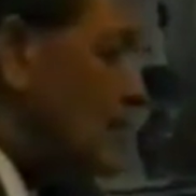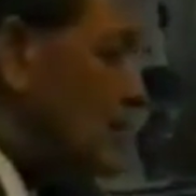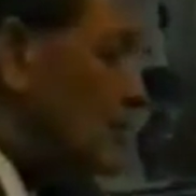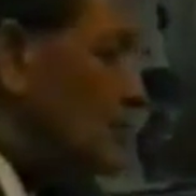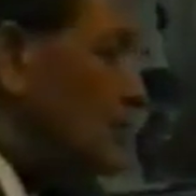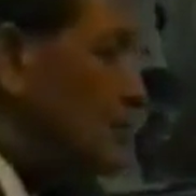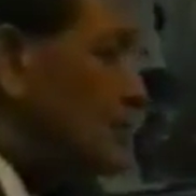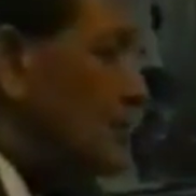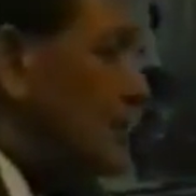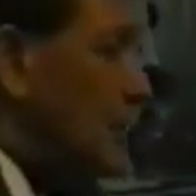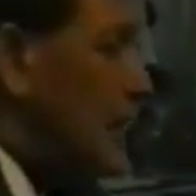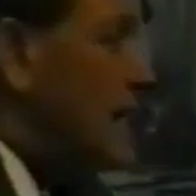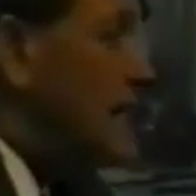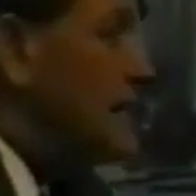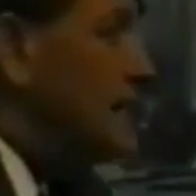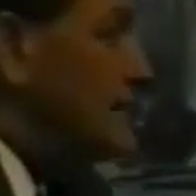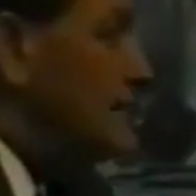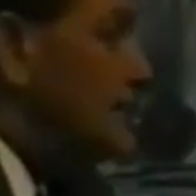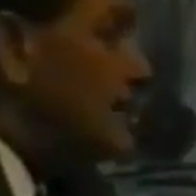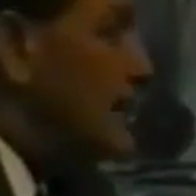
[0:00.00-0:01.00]
could
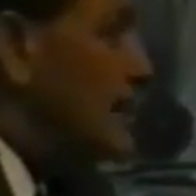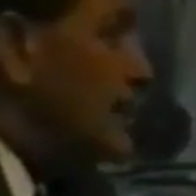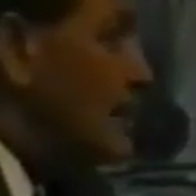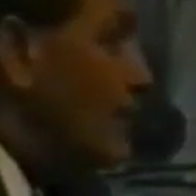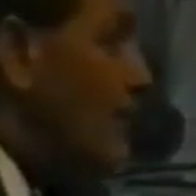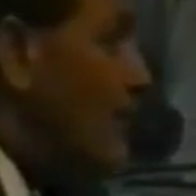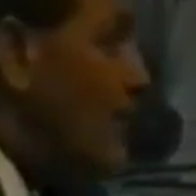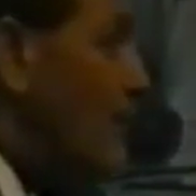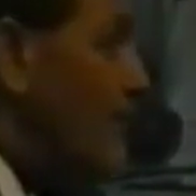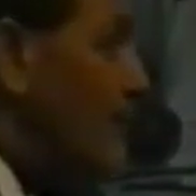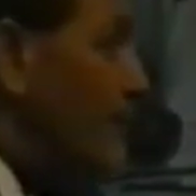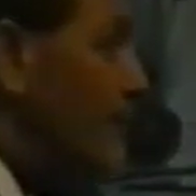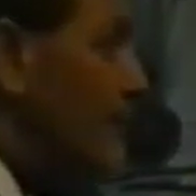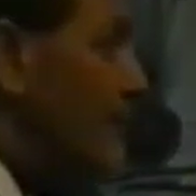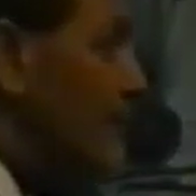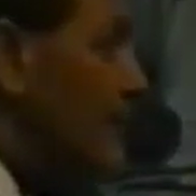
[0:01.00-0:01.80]
change their life.